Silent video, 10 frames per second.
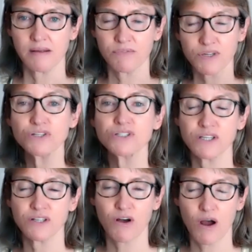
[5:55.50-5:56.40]

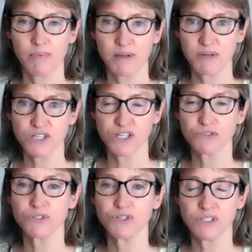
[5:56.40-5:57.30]
reducing their carbon
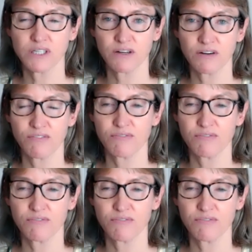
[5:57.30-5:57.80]
emissions, reducing their